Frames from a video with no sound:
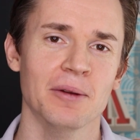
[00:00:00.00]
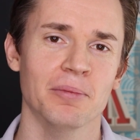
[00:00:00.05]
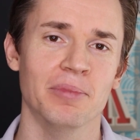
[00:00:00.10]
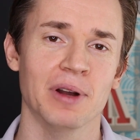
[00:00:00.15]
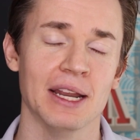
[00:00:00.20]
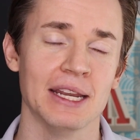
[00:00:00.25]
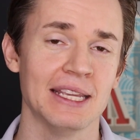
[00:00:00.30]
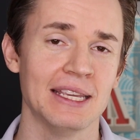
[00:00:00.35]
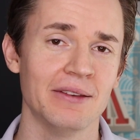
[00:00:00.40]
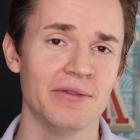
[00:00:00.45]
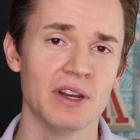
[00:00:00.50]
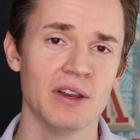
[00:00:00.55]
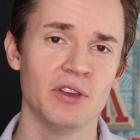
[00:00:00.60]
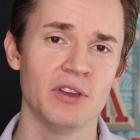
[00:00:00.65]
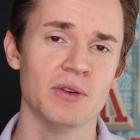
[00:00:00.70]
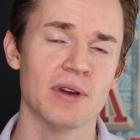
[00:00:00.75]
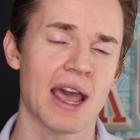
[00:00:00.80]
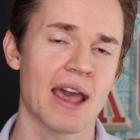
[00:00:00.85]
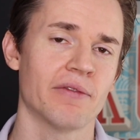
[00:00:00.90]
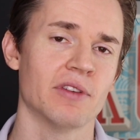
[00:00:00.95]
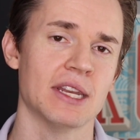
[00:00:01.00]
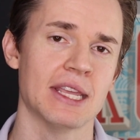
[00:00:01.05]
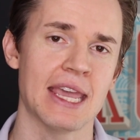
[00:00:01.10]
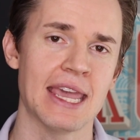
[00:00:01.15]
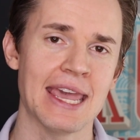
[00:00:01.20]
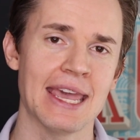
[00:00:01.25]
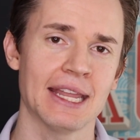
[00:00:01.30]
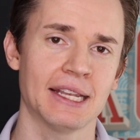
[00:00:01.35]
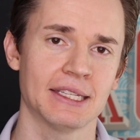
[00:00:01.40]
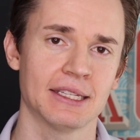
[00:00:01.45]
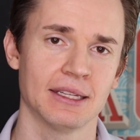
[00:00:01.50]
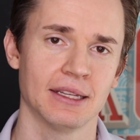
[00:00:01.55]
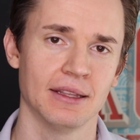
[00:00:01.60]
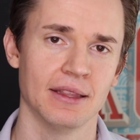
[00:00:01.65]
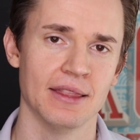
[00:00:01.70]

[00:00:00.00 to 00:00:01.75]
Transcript: But even if you haven't hit